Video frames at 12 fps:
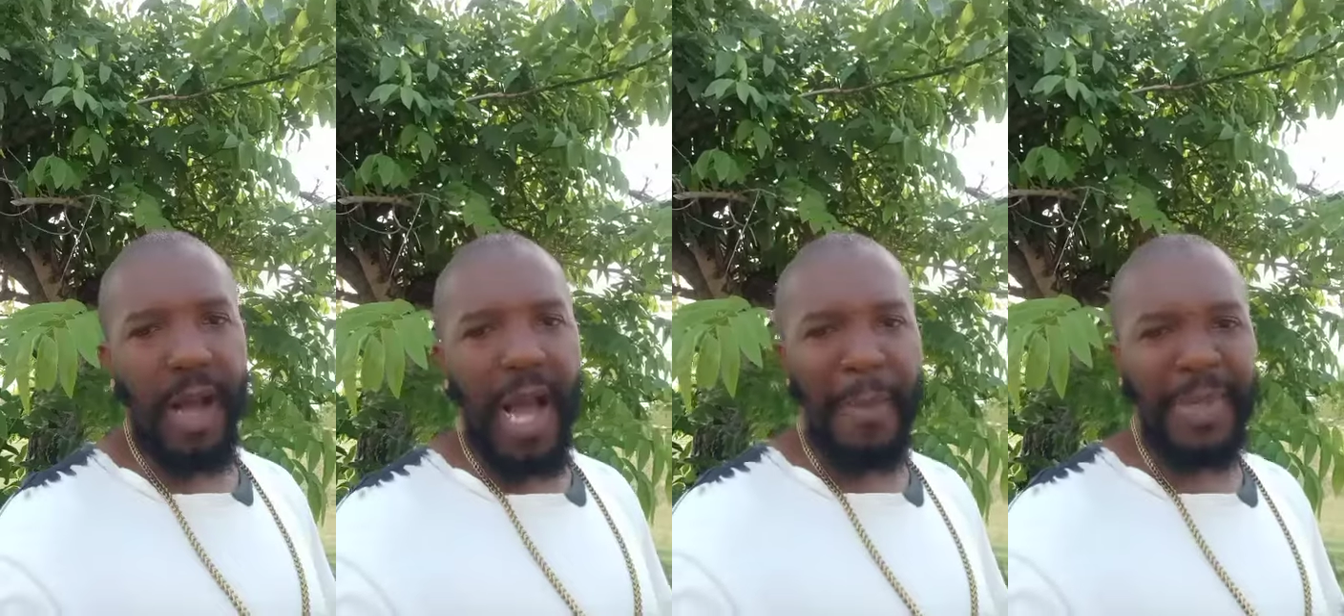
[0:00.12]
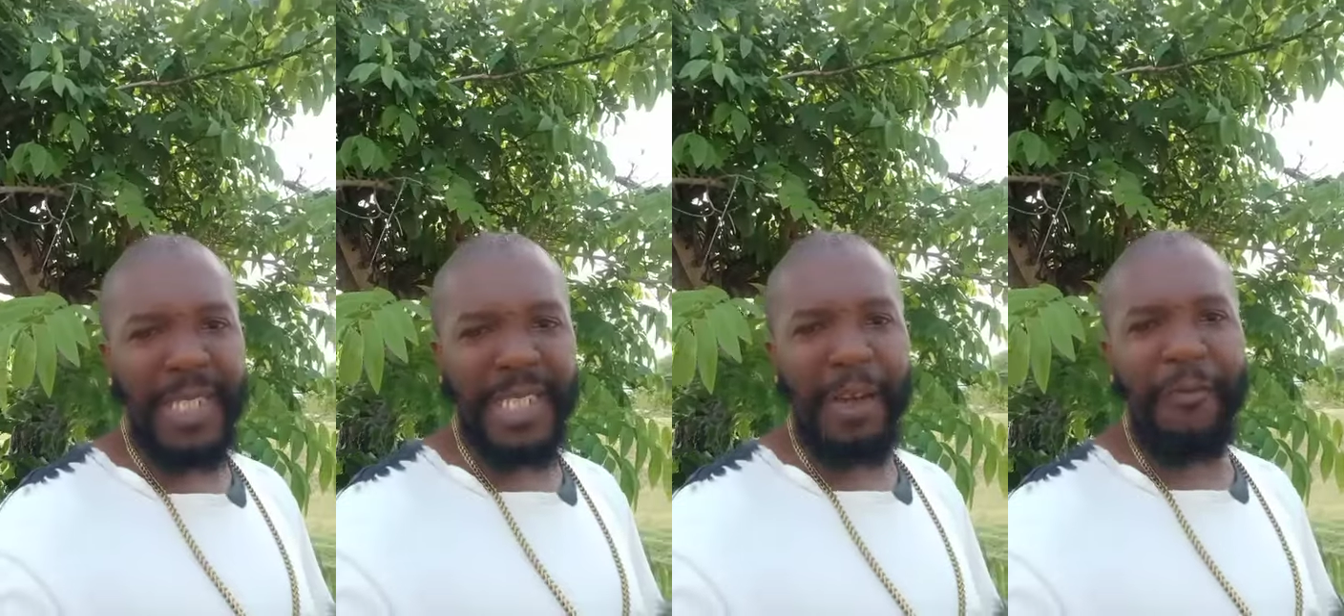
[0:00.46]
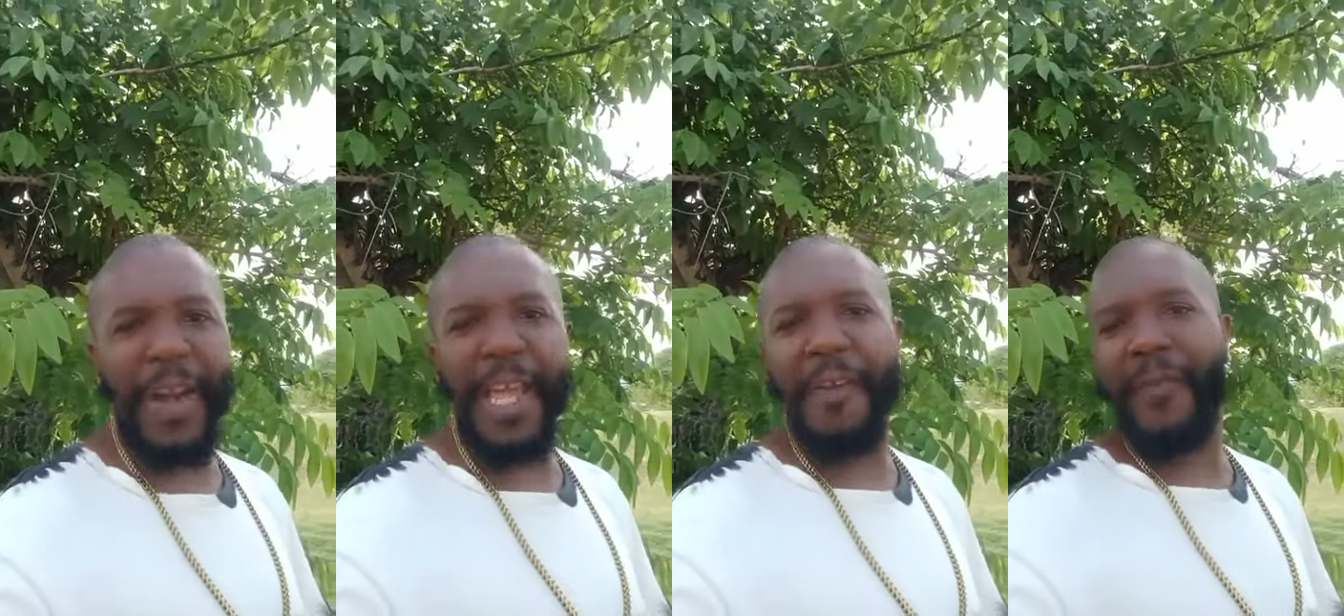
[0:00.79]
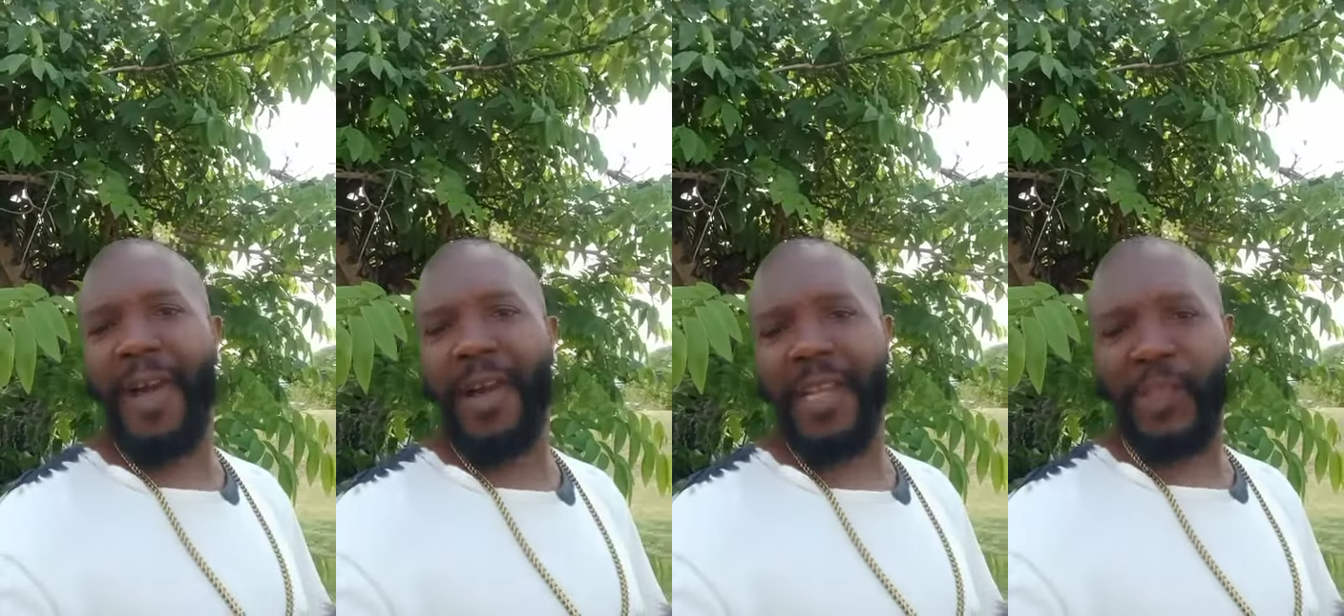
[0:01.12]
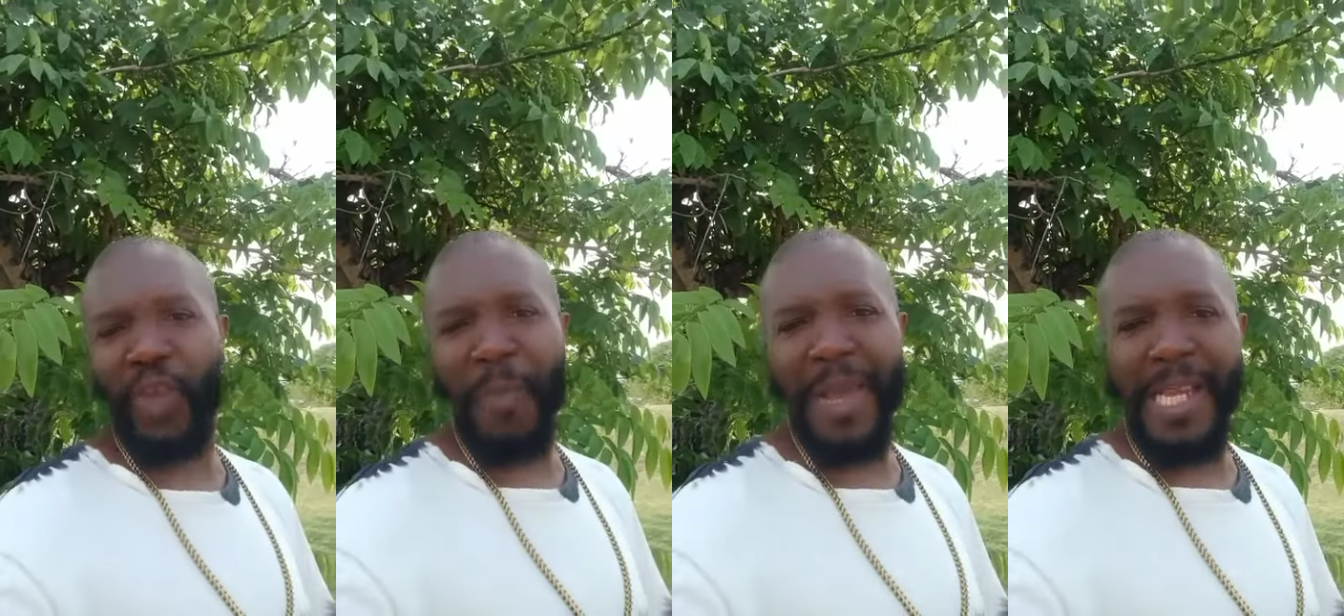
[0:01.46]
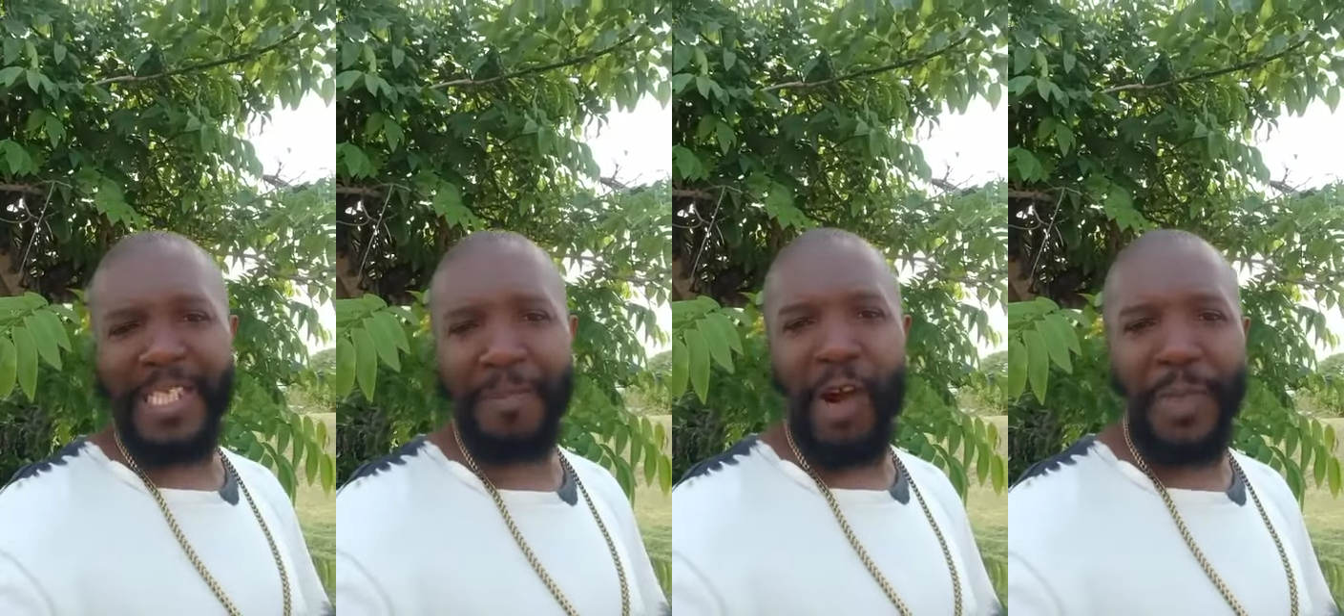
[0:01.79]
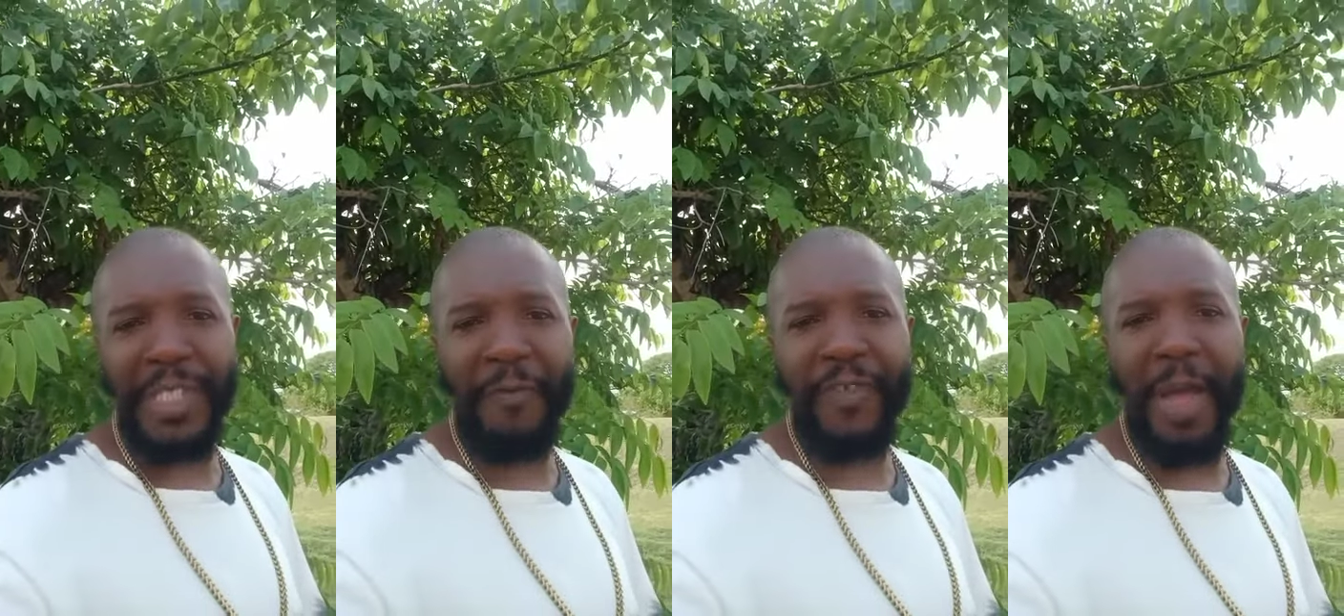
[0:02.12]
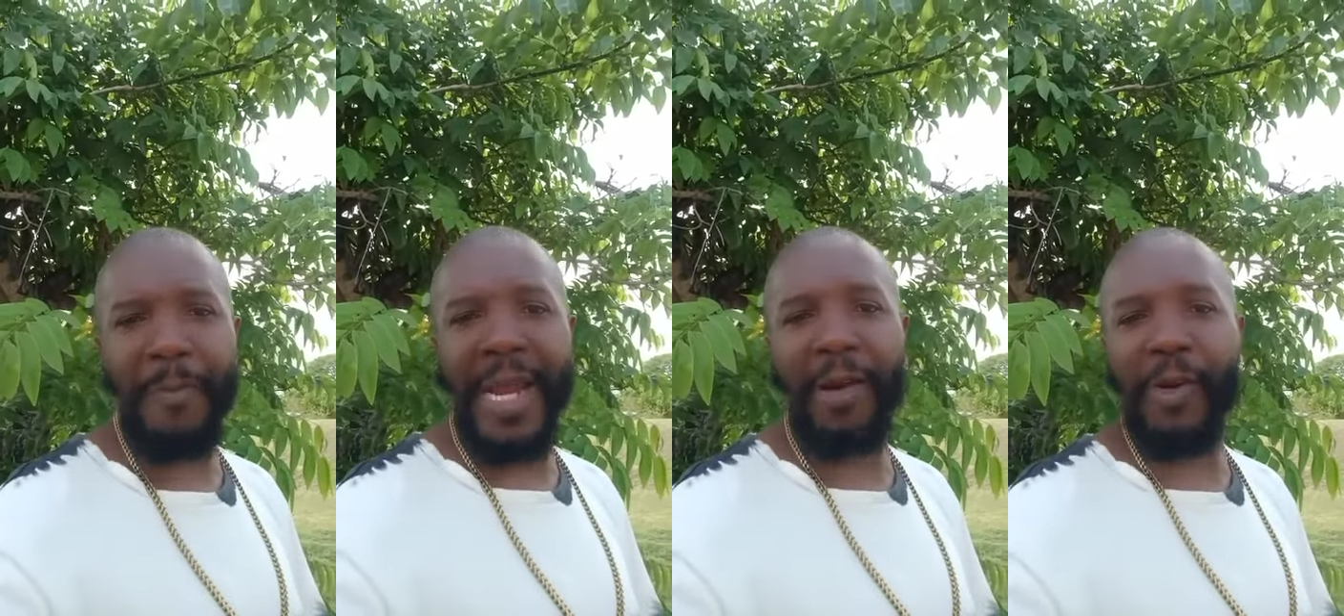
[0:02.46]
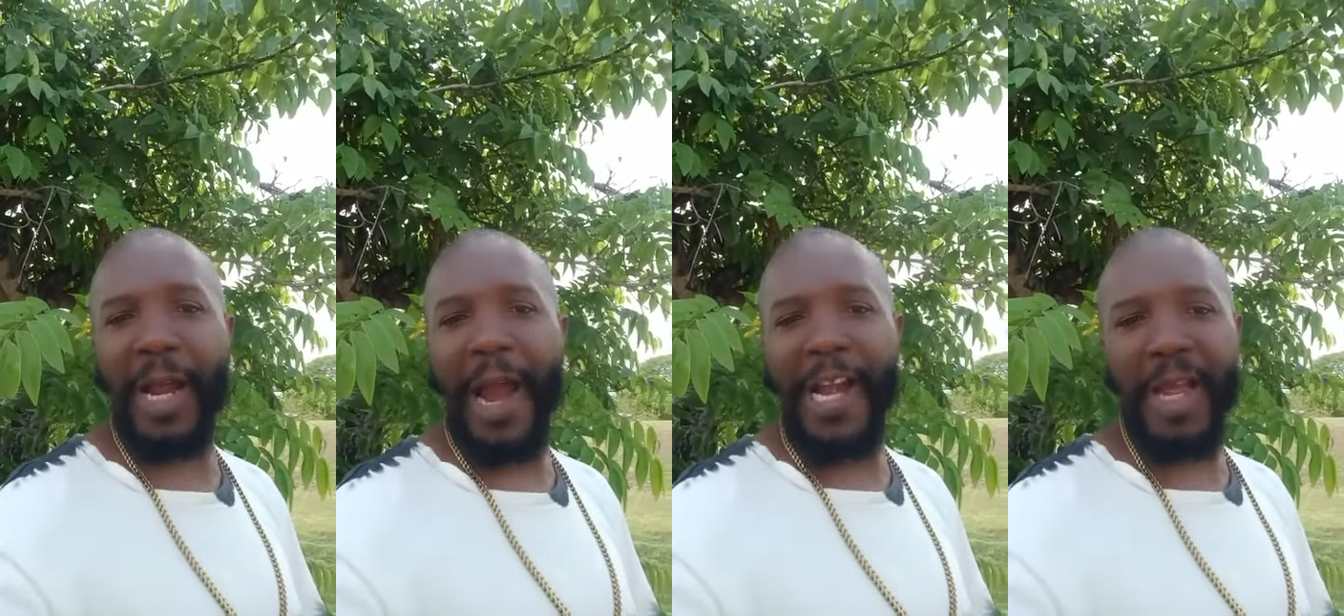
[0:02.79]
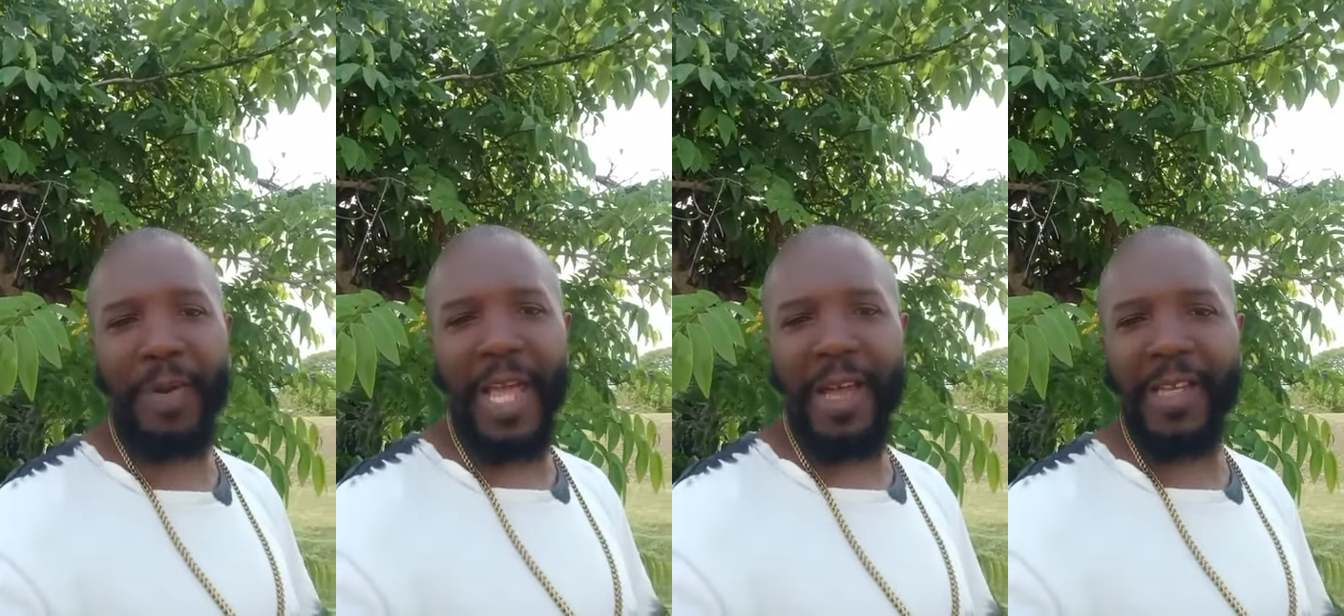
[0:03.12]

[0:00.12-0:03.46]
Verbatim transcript: I'm Mr. Flava. You see me, I say, I represent for that big record label. Here.